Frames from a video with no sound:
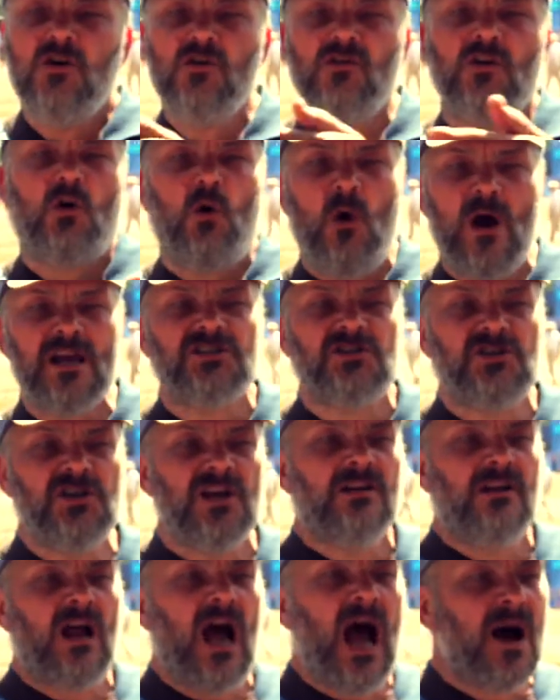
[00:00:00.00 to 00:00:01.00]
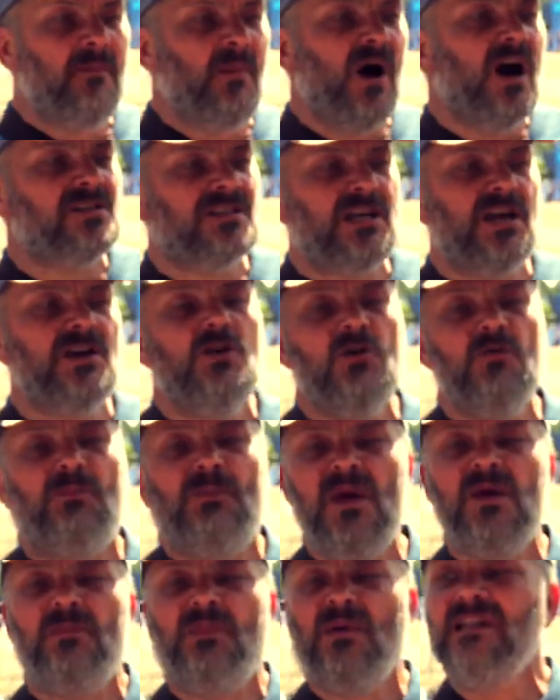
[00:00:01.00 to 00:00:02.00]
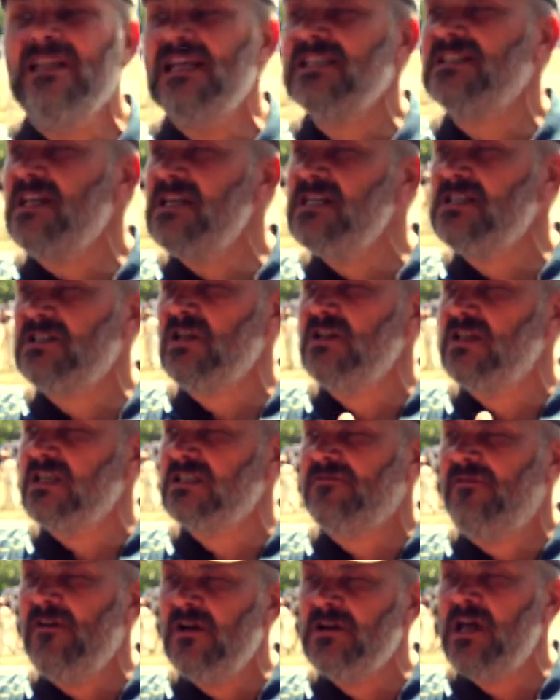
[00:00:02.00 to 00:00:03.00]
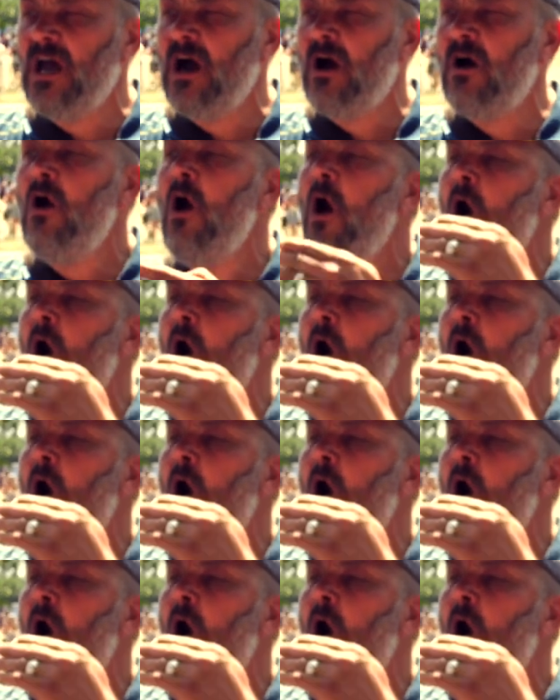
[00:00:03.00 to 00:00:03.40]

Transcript: you the question. I'm asking you people listening to this video.